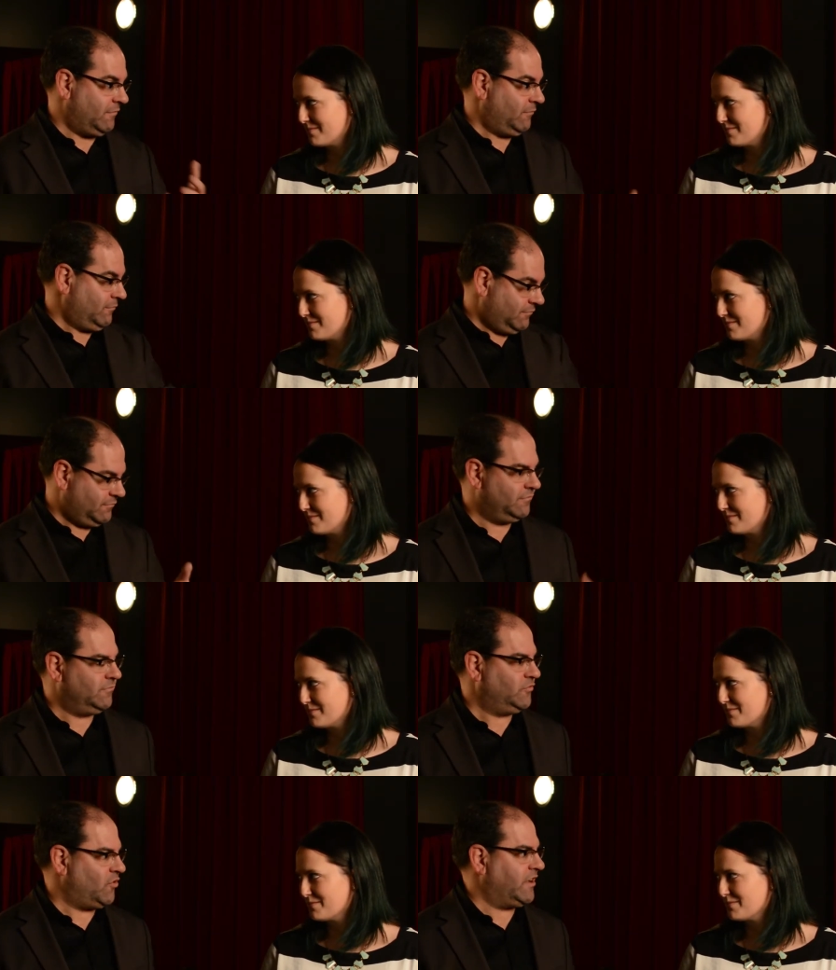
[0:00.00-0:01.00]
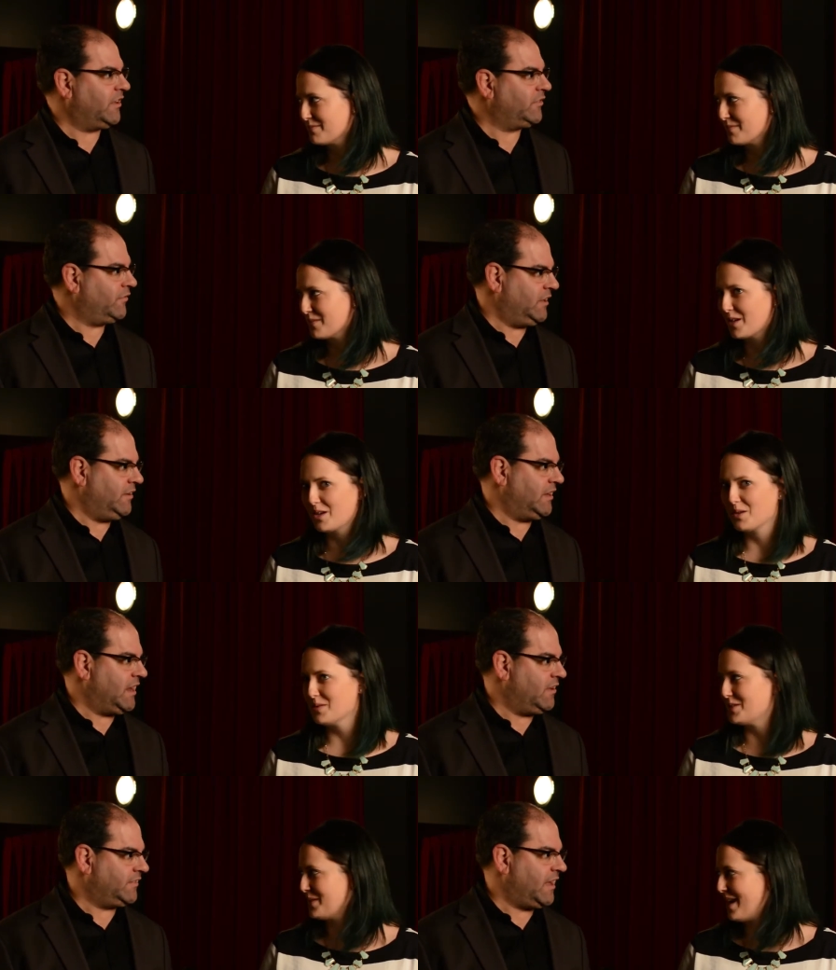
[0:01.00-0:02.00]
Speaker 1: and join us for the evening. You would
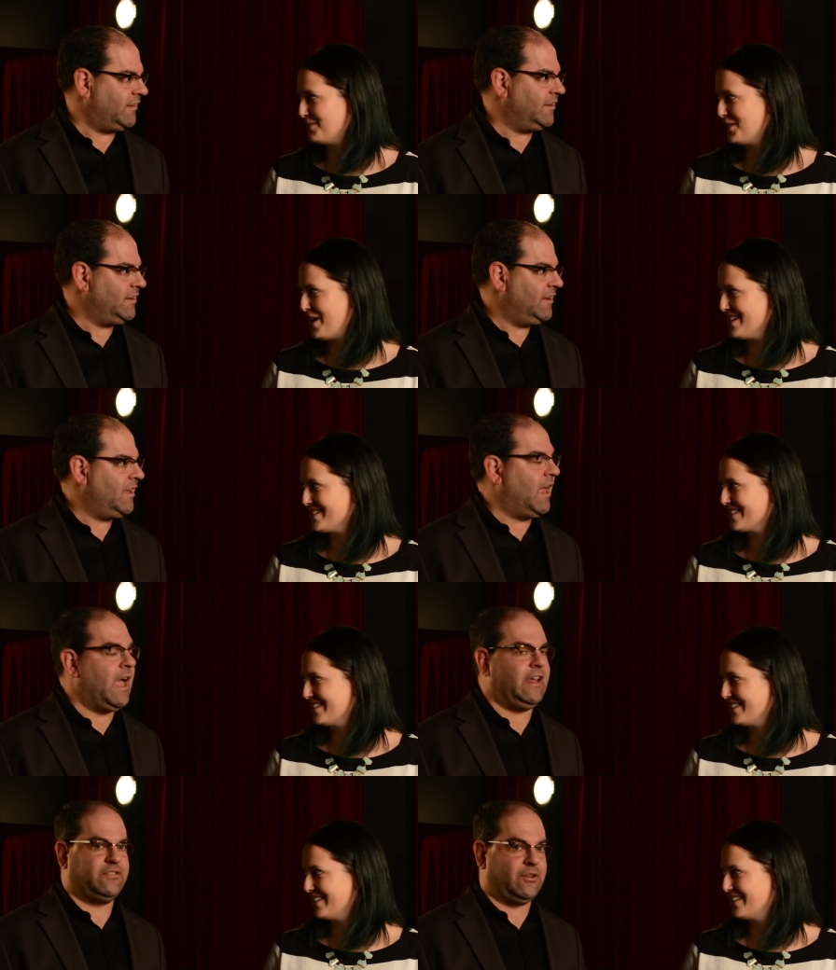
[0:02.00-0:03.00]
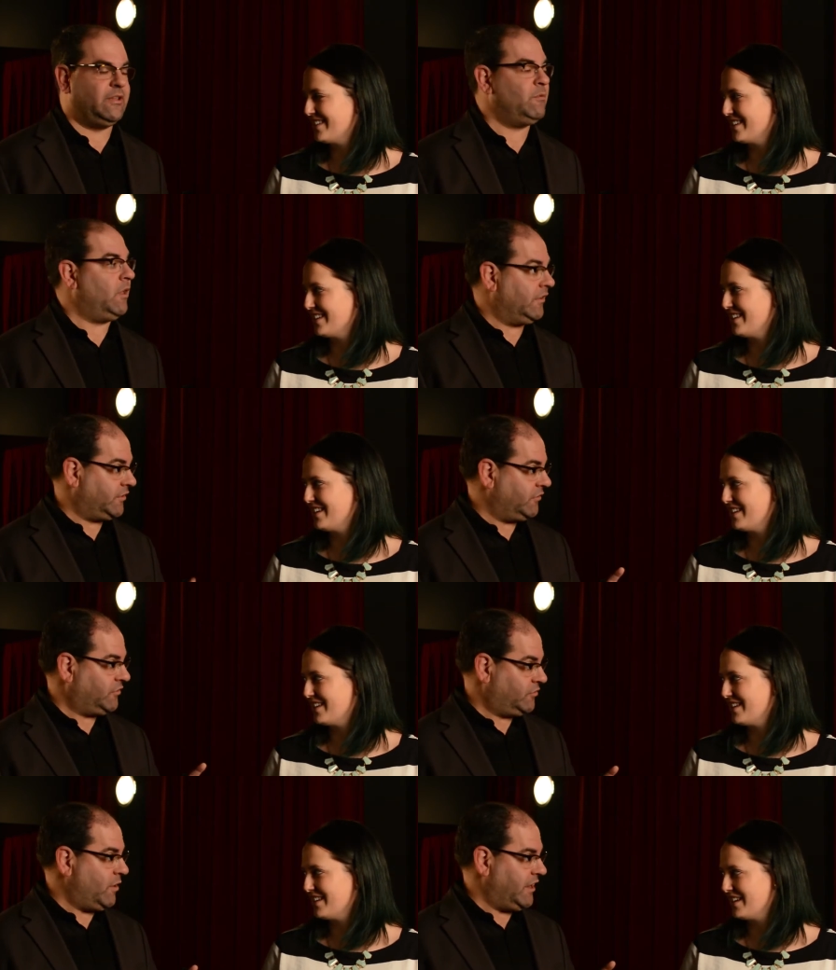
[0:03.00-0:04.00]
How's do that, that for us? I totally will. I'll start
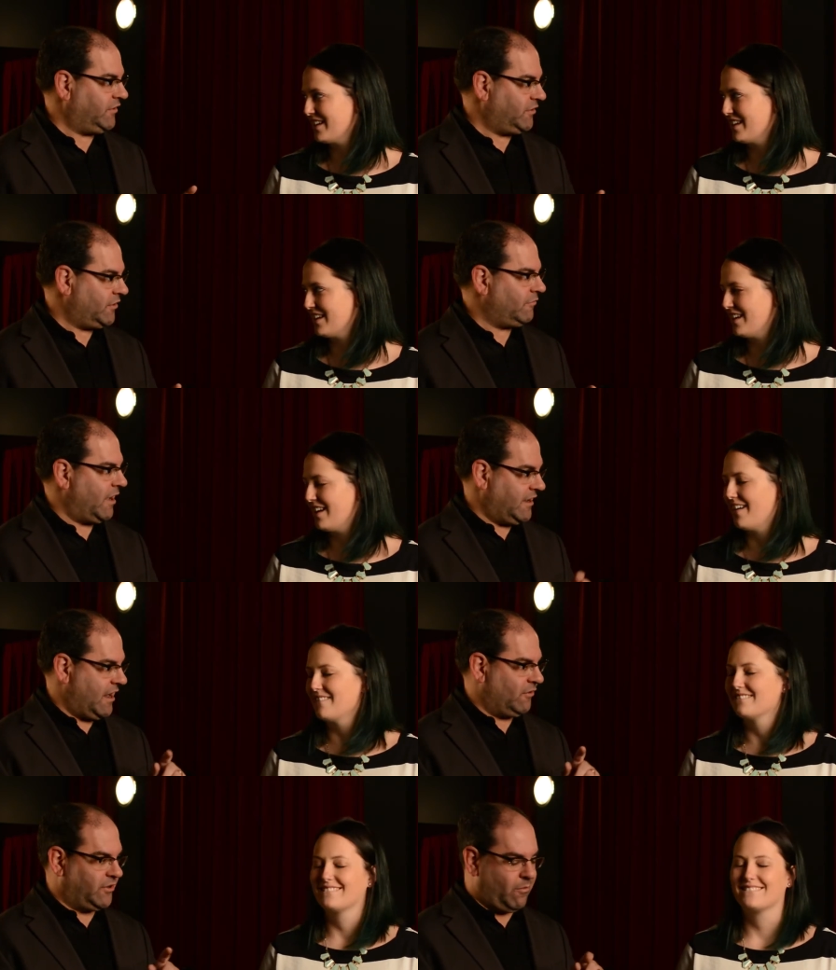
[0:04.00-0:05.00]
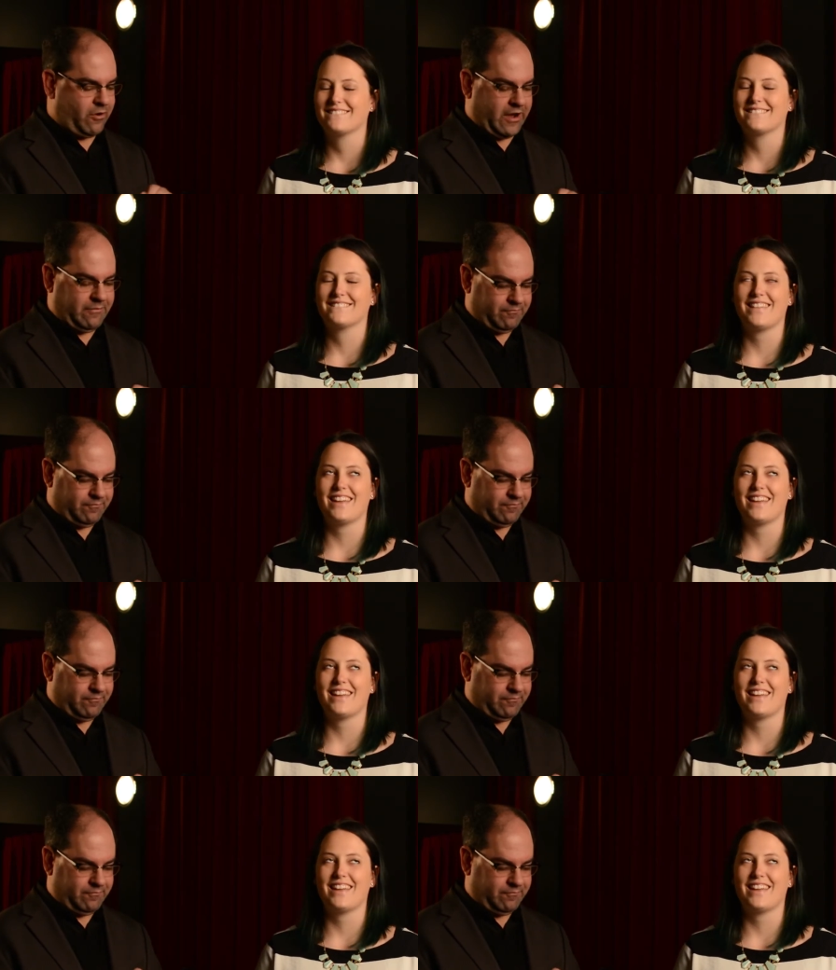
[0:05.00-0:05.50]
tweeting to her right now. Don't worry.